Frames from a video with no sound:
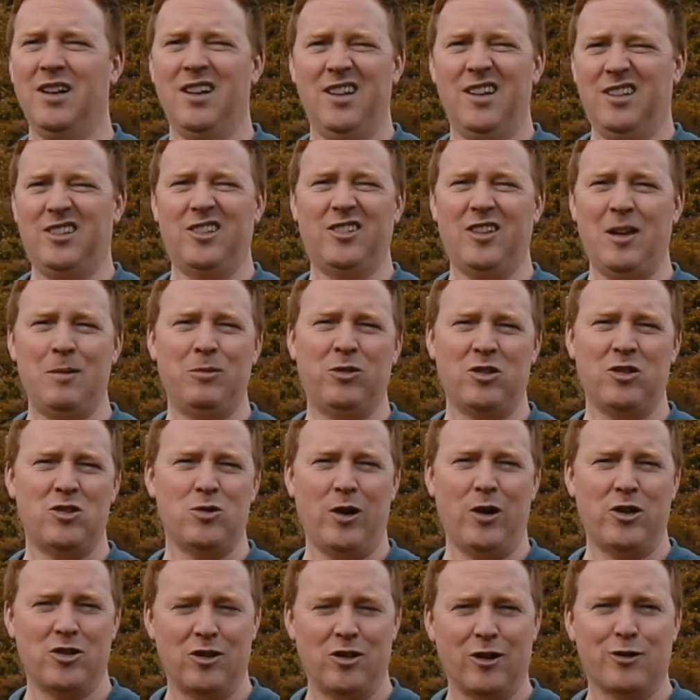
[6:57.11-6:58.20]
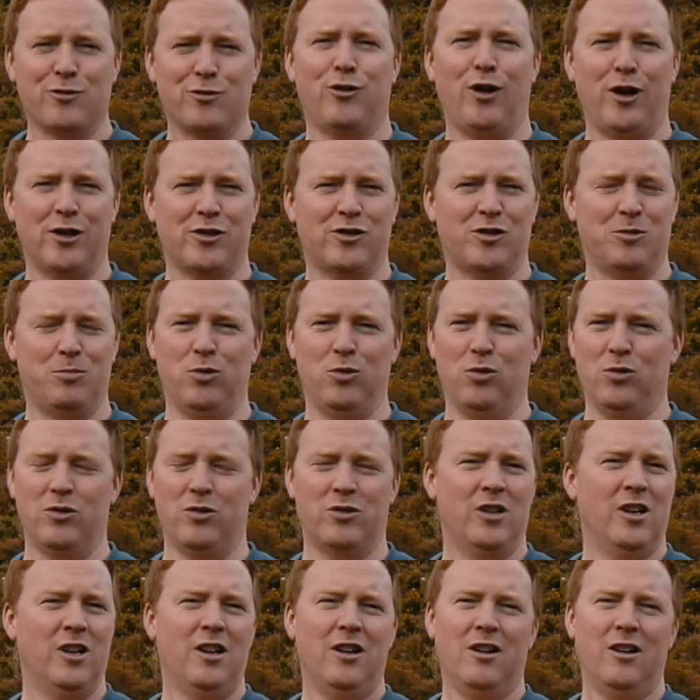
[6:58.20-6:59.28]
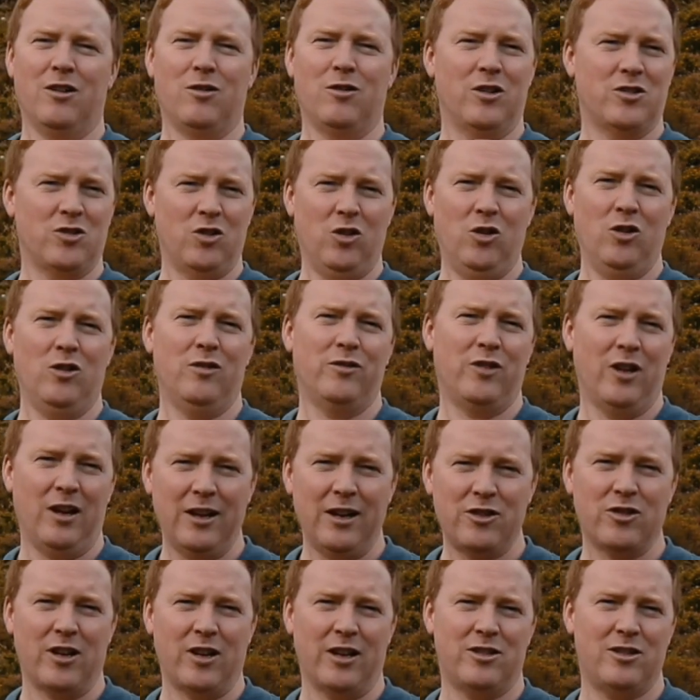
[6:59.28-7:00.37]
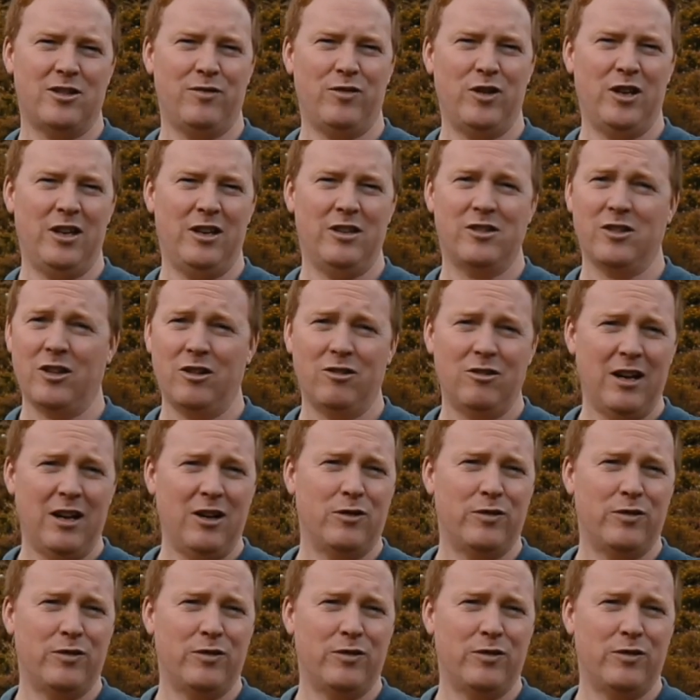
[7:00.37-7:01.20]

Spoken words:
It's the same situation across the board. Across all of the electric SUVs at around